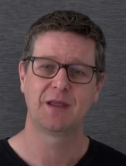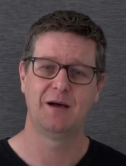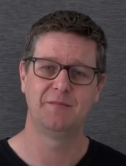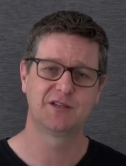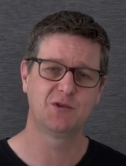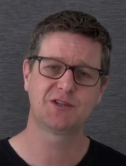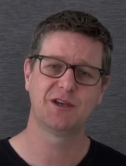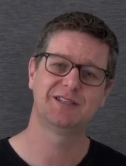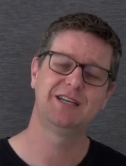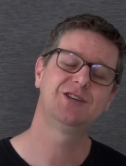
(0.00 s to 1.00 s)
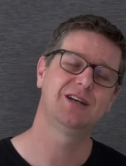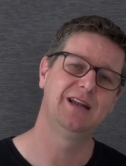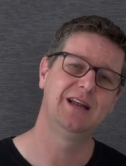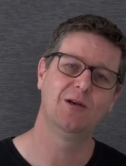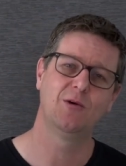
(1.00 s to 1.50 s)
There's also teaching in
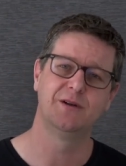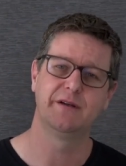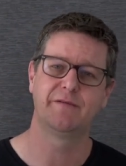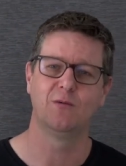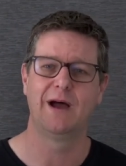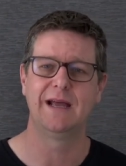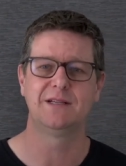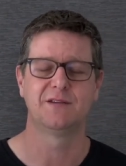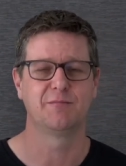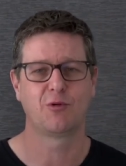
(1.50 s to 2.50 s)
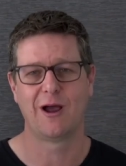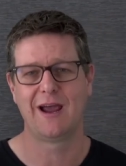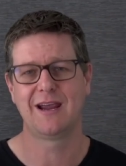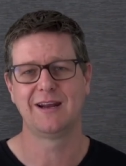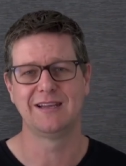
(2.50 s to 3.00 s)
here on different ways of
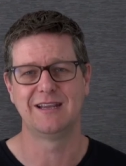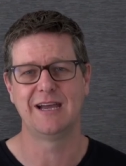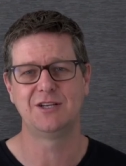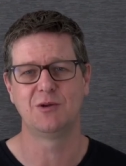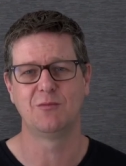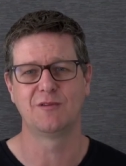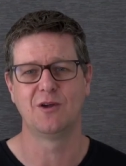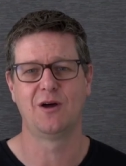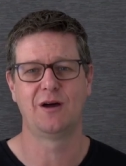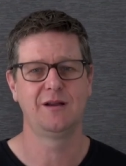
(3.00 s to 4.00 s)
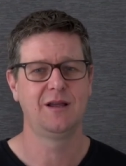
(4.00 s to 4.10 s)
praying and engaging with God,